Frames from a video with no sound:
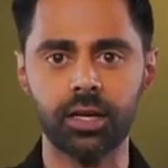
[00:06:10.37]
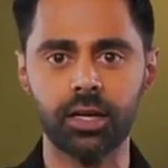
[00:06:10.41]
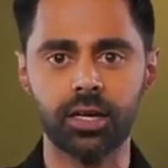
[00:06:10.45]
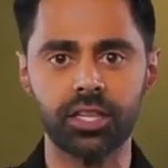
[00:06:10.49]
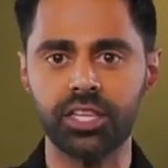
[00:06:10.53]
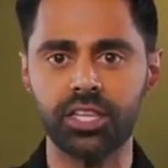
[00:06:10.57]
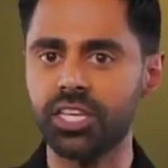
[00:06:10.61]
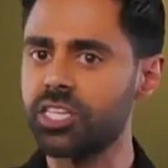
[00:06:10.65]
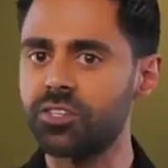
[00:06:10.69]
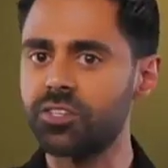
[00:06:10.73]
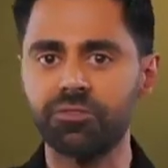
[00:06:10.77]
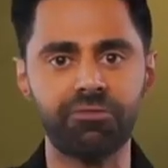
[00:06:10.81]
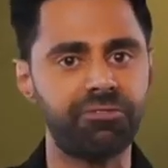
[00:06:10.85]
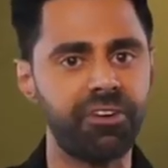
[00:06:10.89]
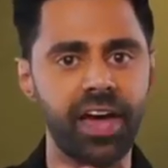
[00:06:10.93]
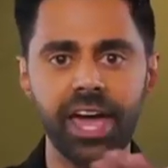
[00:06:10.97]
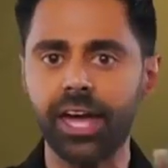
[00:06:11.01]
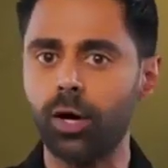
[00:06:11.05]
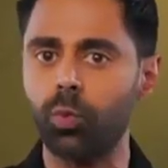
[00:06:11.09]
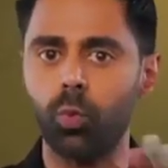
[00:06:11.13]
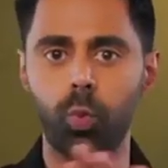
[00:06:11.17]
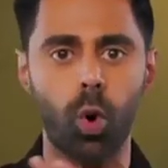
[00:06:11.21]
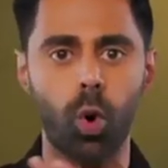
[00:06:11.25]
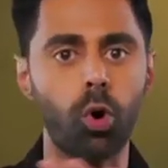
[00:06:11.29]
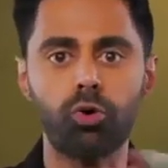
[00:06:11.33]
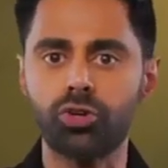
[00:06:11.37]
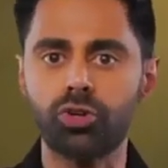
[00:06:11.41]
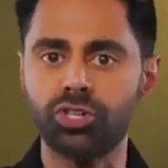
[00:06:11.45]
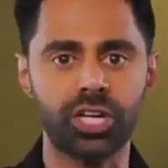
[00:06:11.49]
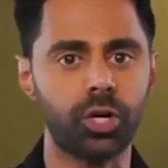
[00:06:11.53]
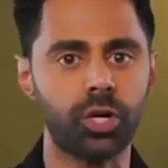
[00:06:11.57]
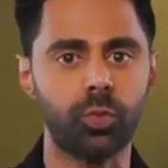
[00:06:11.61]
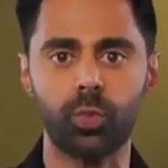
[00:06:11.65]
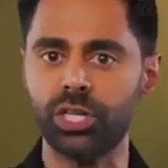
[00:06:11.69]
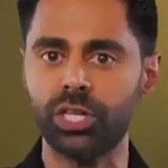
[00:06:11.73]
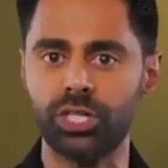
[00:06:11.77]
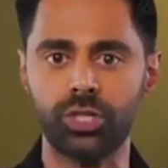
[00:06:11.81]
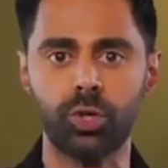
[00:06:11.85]
This fake woke shit
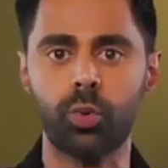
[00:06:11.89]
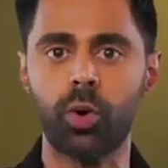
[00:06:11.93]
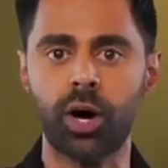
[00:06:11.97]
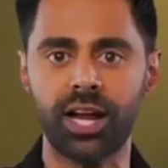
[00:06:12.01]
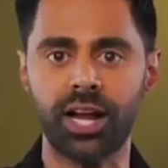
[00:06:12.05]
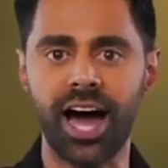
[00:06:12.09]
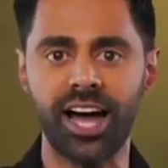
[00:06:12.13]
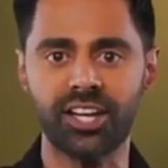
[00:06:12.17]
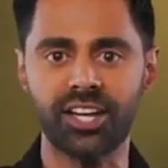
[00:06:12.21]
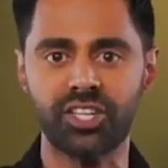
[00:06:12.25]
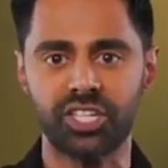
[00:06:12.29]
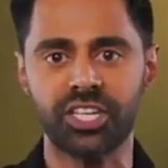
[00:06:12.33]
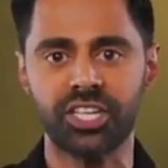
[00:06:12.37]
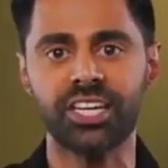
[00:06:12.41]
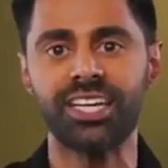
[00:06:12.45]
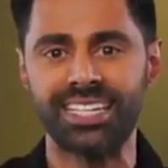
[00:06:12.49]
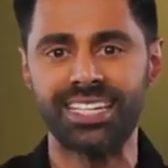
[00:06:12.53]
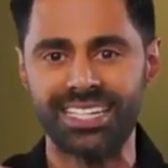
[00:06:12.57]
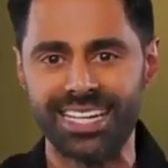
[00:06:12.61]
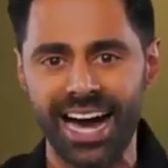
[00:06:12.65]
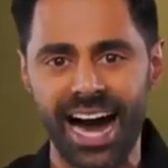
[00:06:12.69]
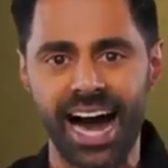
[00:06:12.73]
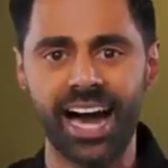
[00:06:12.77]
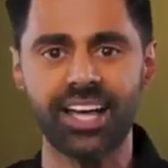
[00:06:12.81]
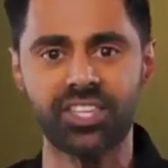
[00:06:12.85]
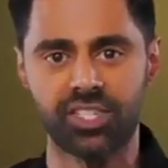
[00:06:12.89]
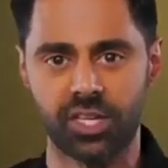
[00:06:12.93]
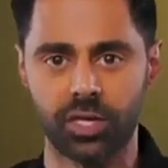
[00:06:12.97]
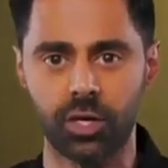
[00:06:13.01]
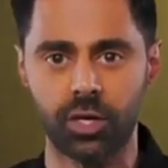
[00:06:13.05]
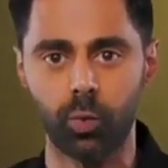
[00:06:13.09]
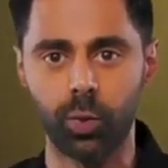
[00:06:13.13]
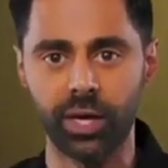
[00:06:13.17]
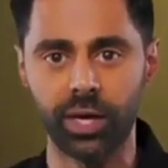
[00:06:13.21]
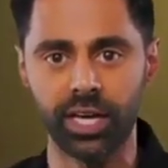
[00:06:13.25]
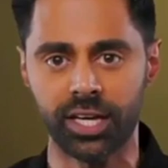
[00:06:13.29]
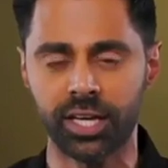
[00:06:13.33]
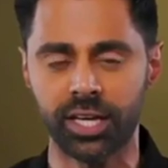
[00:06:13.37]
we do on IG dies in a
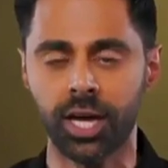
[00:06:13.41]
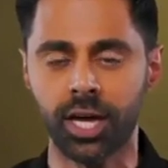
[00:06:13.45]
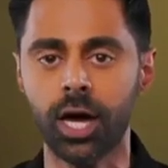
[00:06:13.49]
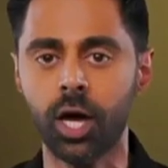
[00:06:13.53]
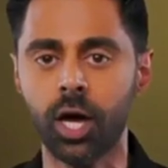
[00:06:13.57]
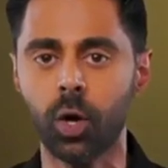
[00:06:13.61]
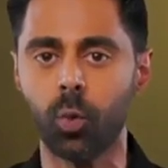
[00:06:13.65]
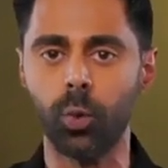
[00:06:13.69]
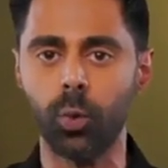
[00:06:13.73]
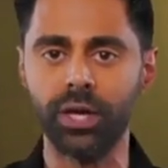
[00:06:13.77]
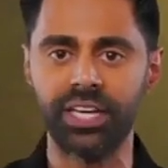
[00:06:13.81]
week. We